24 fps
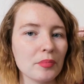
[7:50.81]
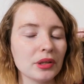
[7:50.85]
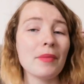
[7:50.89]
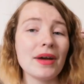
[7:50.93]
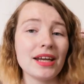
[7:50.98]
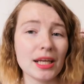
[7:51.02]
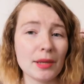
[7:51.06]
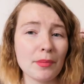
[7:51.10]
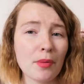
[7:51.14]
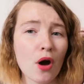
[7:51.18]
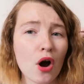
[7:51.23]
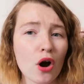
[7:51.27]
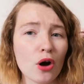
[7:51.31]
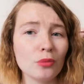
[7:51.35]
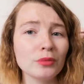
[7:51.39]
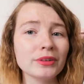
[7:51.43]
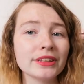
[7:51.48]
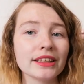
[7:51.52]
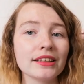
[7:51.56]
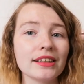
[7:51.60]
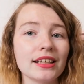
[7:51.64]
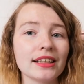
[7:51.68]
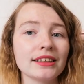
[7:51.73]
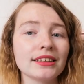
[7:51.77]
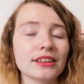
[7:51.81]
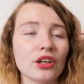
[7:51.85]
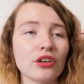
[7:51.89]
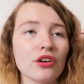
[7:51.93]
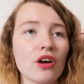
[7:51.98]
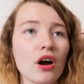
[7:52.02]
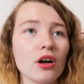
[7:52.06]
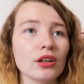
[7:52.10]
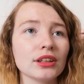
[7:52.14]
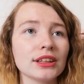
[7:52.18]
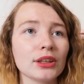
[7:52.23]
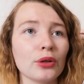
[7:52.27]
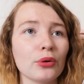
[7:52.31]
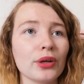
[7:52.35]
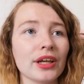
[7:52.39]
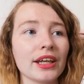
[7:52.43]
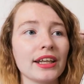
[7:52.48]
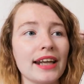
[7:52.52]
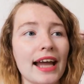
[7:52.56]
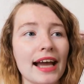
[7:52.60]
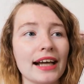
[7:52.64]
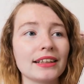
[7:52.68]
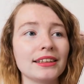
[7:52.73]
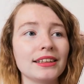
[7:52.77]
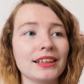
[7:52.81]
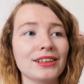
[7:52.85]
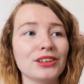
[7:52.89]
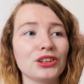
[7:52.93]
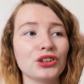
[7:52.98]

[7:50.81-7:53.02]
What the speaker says: Many poems in this are also connected